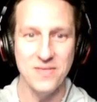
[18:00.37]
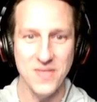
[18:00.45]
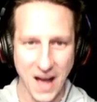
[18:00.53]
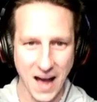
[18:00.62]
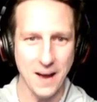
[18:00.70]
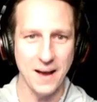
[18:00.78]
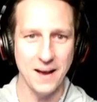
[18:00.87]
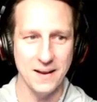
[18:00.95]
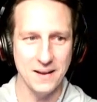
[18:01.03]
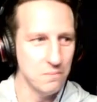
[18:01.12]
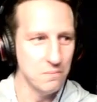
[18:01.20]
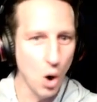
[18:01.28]
in that
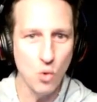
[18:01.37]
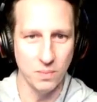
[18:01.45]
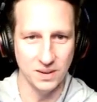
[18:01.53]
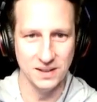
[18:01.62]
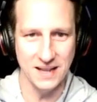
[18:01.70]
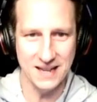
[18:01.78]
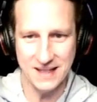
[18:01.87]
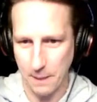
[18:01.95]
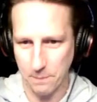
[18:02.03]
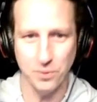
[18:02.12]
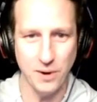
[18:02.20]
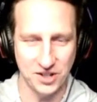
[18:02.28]
moment, in
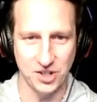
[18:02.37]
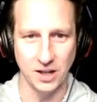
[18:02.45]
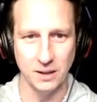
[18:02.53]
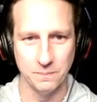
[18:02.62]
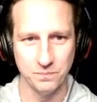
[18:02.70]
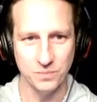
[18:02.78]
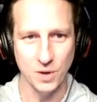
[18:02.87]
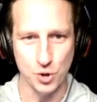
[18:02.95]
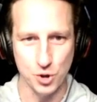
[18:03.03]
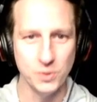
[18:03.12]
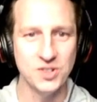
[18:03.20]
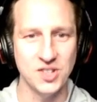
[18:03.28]
that presser,
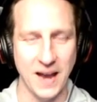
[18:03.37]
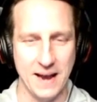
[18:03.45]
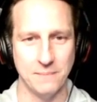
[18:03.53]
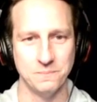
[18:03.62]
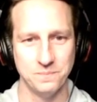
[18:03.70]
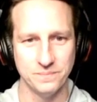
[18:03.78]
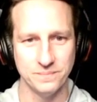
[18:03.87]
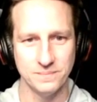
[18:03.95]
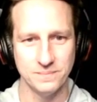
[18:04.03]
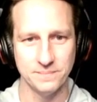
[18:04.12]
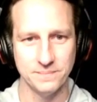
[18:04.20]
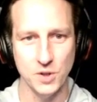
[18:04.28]
you would say it.
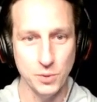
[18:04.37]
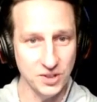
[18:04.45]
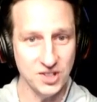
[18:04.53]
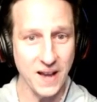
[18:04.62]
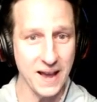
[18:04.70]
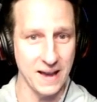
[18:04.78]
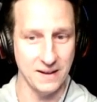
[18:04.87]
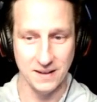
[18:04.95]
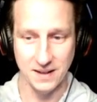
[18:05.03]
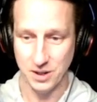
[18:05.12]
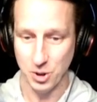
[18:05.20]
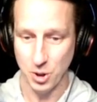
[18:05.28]
You would say it.
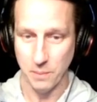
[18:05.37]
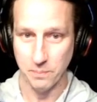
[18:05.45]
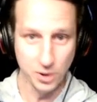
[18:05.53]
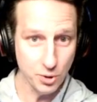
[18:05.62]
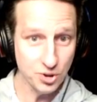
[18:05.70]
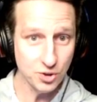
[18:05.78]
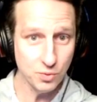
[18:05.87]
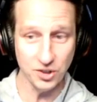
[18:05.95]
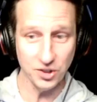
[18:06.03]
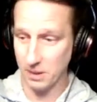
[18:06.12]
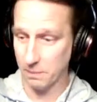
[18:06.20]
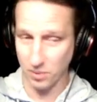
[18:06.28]
Bruce wants
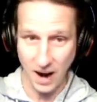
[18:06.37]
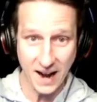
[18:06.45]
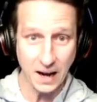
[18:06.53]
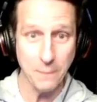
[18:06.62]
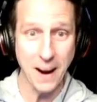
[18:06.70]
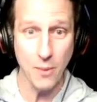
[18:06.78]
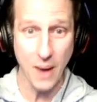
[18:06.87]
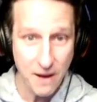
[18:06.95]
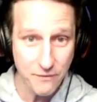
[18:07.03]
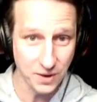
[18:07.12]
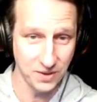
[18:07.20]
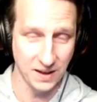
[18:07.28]
to brag about
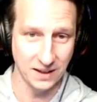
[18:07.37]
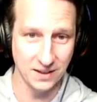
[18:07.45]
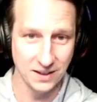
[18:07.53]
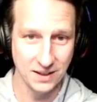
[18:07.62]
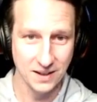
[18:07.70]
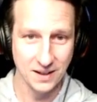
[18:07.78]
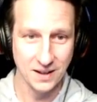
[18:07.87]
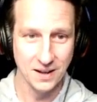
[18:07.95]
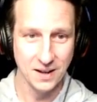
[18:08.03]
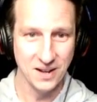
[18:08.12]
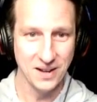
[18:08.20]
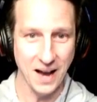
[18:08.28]
everything.
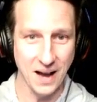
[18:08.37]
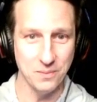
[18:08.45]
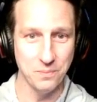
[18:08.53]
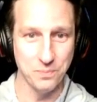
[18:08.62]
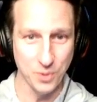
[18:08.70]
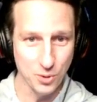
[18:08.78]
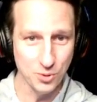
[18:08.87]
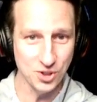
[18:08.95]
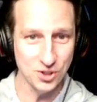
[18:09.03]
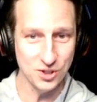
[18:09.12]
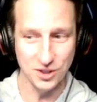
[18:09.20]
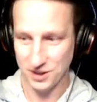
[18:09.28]
And
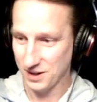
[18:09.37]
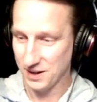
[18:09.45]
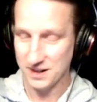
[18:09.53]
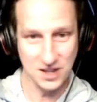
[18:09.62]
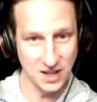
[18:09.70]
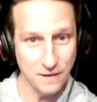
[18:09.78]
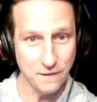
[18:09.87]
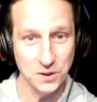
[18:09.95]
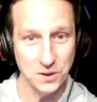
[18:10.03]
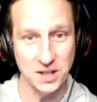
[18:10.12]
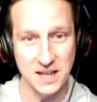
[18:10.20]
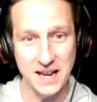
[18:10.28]
Bruce didn't feel the
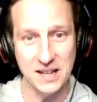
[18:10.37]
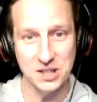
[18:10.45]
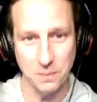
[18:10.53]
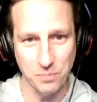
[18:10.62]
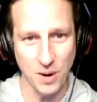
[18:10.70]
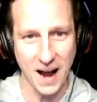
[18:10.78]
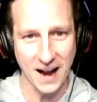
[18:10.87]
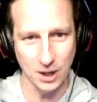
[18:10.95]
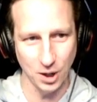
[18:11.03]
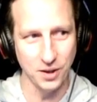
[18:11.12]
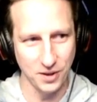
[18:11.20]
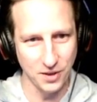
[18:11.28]
need to brag, other
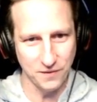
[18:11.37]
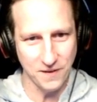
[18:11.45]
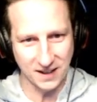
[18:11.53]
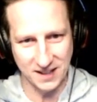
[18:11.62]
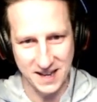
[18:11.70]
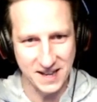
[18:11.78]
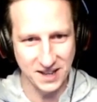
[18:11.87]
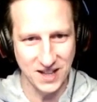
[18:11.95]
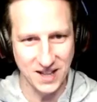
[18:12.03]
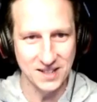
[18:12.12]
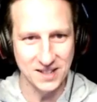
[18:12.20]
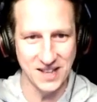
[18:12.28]
than the fact that he
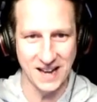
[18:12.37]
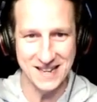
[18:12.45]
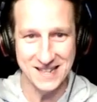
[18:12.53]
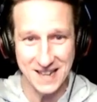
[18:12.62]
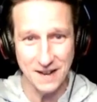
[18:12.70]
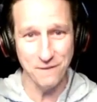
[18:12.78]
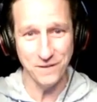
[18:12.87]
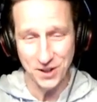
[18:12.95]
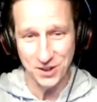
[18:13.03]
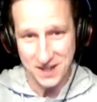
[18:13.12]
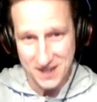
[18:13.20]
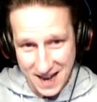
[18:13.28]
extended Sandy. He didn't feel the
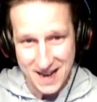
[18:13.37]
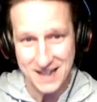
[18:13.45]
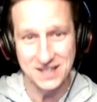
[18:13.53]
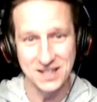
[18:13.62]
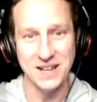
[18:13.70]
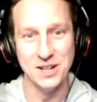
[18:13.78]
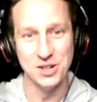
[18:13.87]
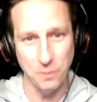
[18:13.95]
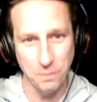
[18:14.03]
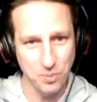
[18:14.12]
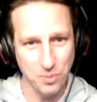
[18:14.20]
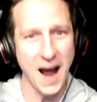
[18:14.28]
need to
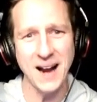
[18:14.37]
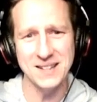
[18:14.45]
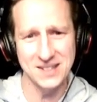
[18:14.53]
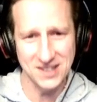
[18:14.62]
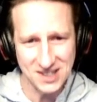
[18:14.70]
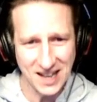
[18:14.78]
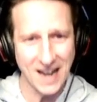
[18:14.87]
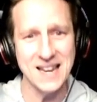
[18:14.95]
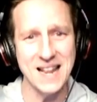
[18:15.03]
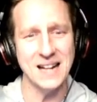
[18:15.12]
brag that Sandy